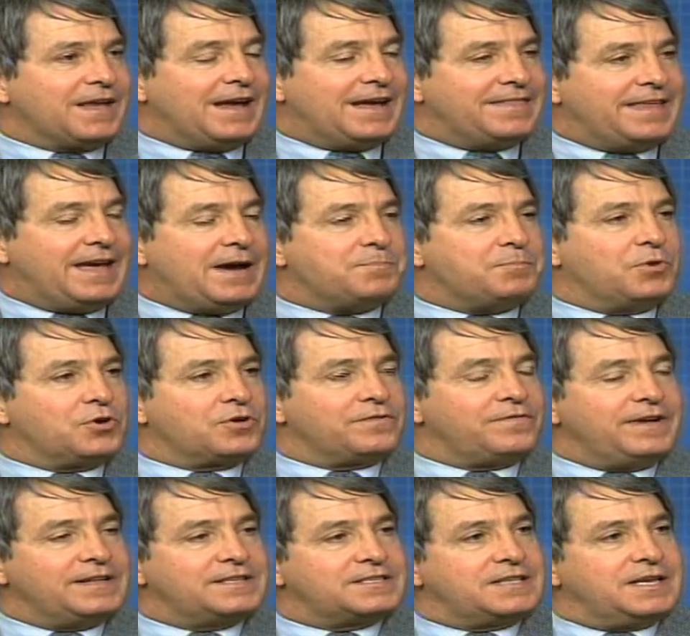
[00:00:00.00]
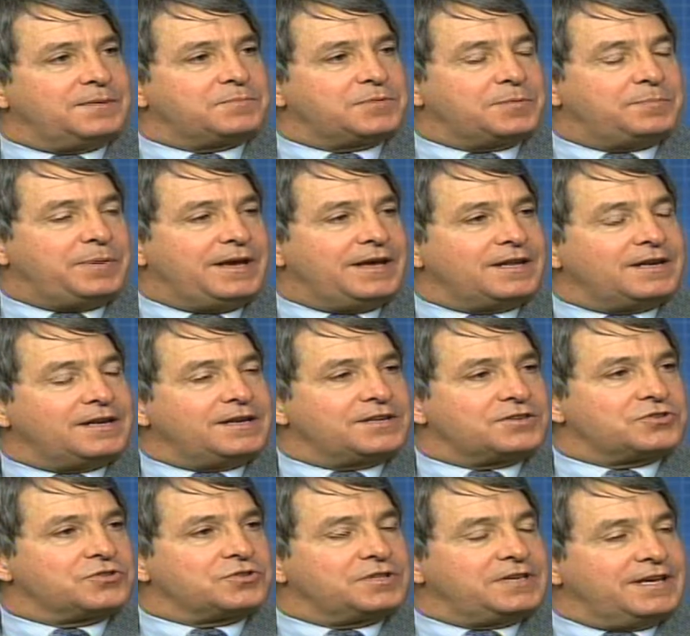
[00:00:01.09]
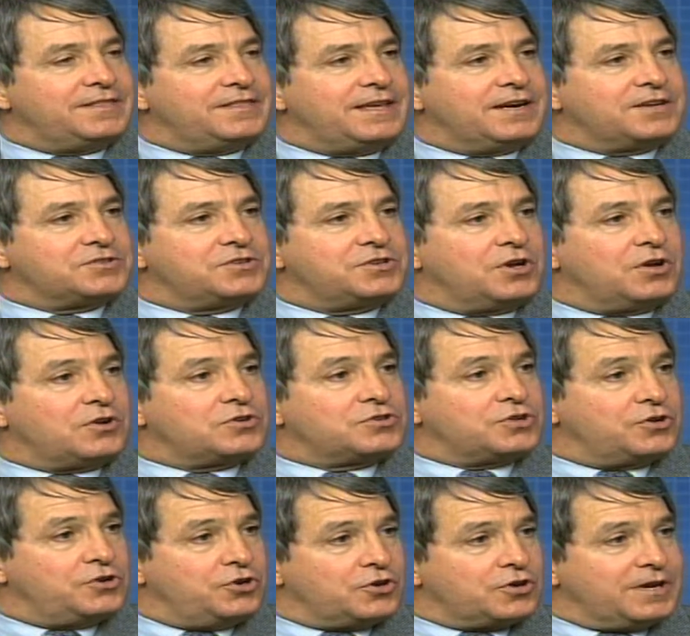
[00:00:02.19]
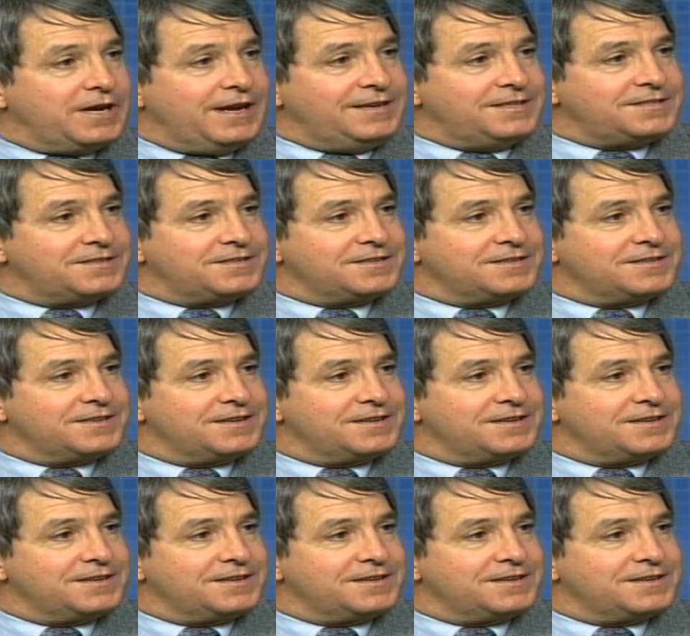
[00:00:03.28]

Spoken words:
and that motivates them to pay an additional $10,000 on your case,